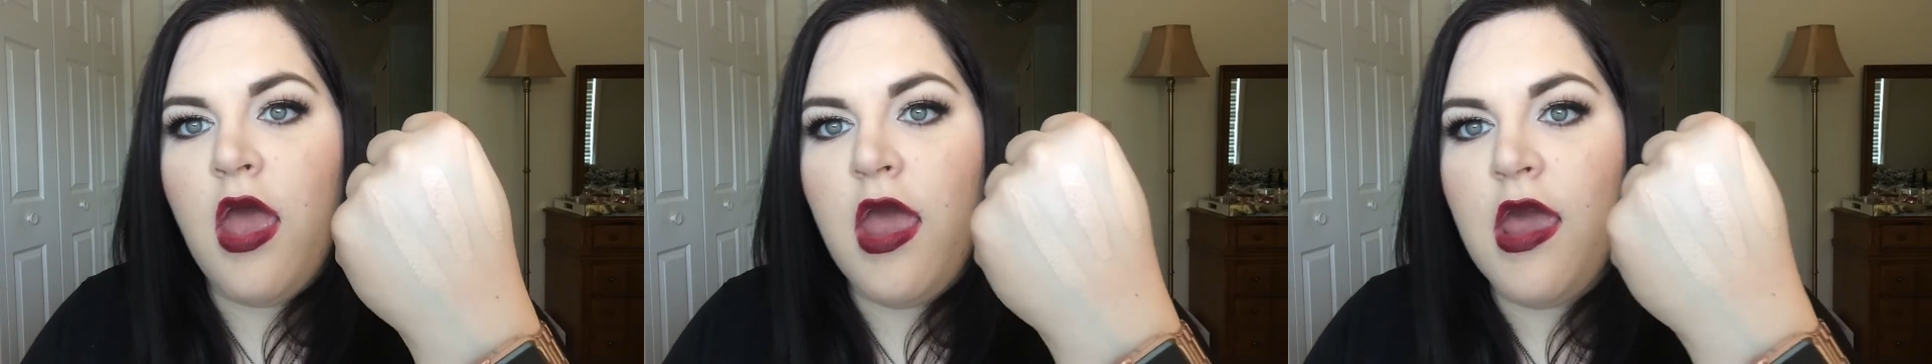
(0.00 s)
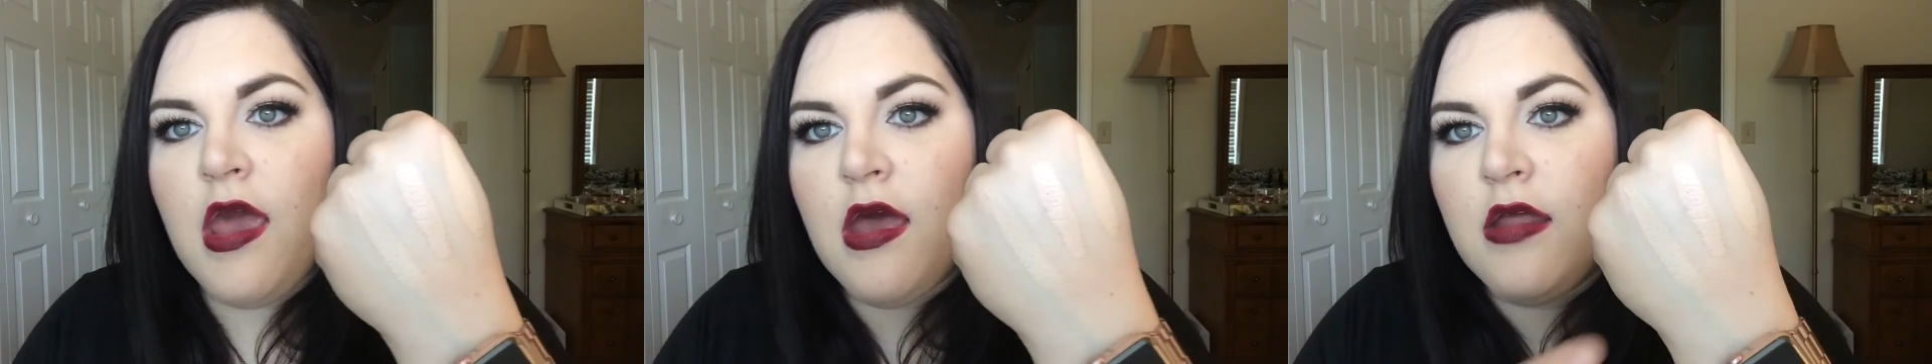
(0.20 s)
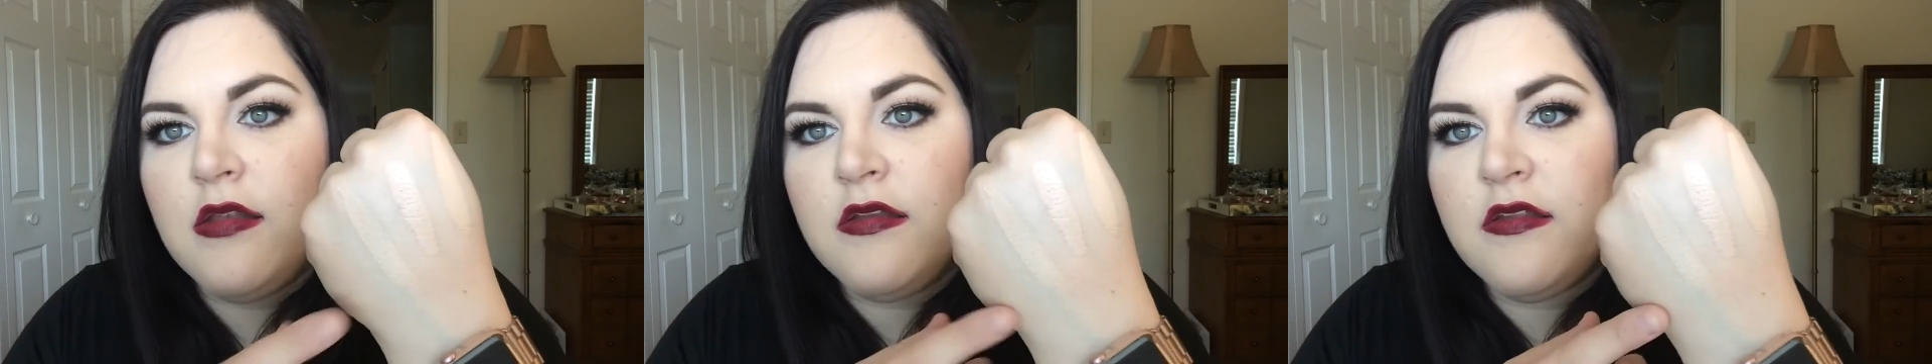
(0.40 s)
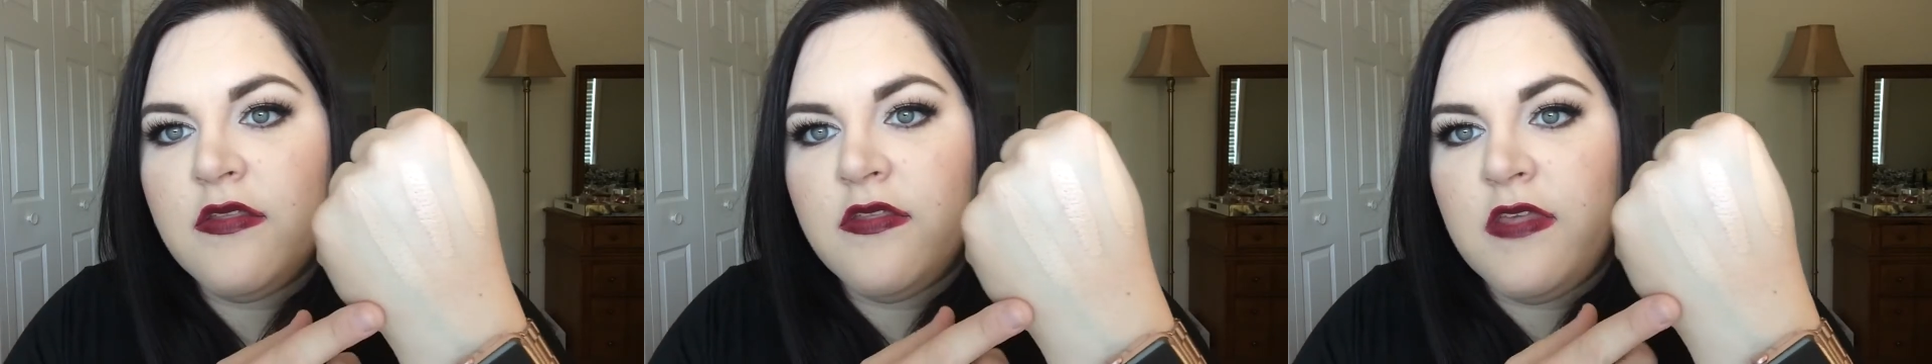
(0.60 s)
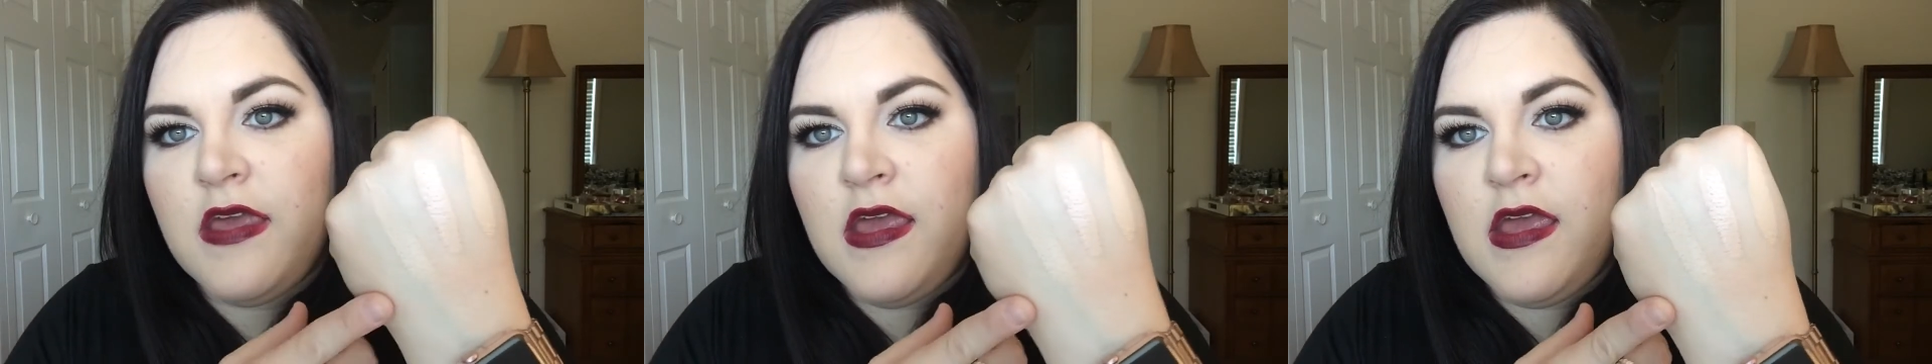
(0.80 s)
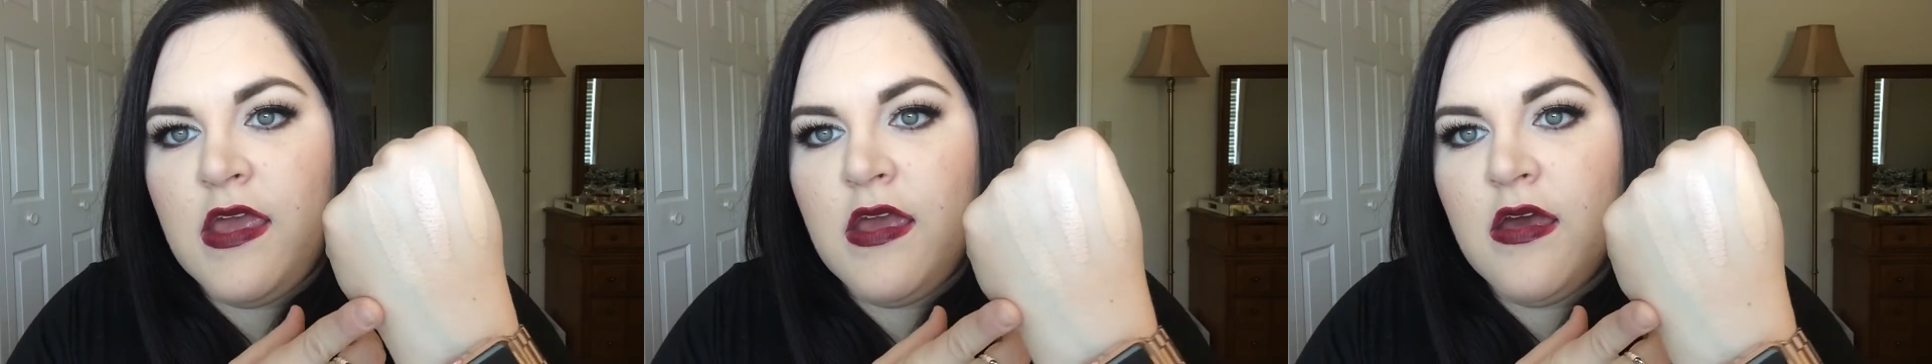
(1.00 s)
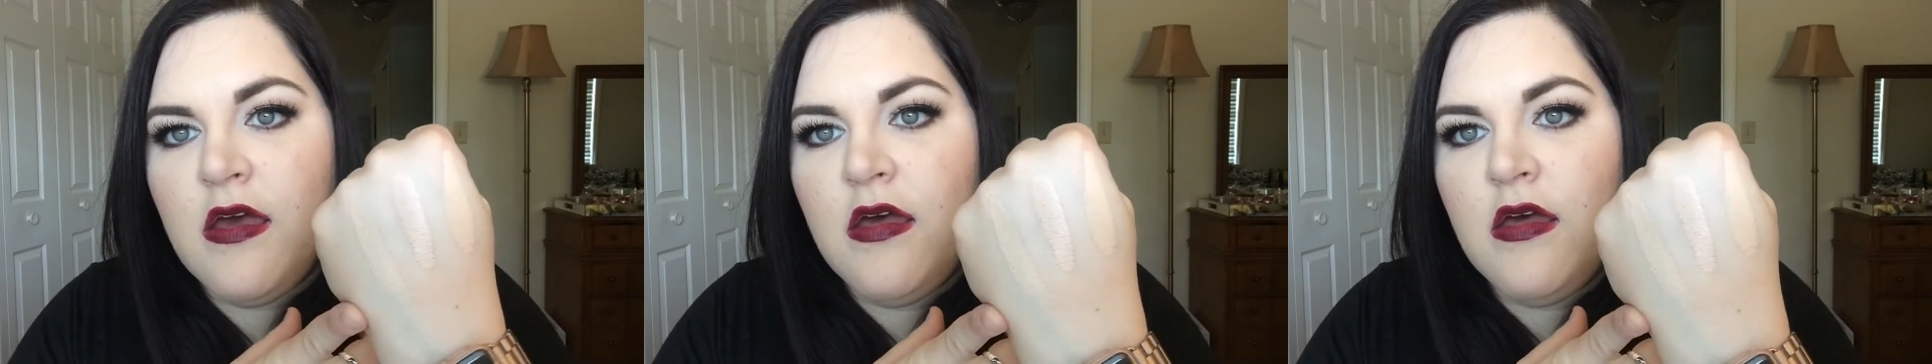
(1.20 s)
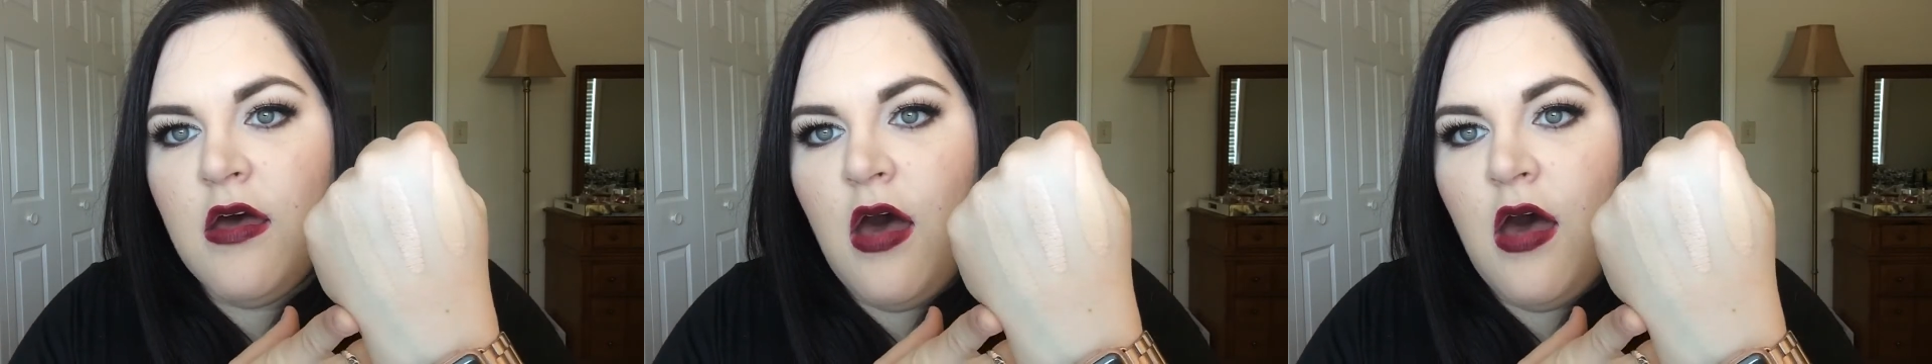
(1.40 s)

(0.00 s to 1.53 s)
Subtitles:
And the